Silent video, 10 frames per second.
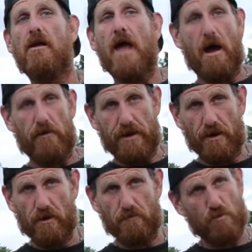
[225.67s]
Out
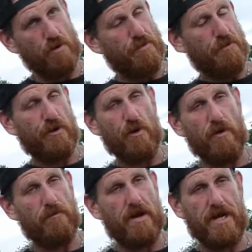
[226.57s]
here, more people
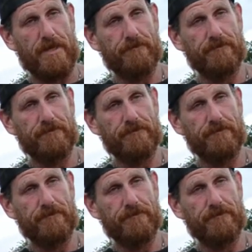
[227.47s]
going by,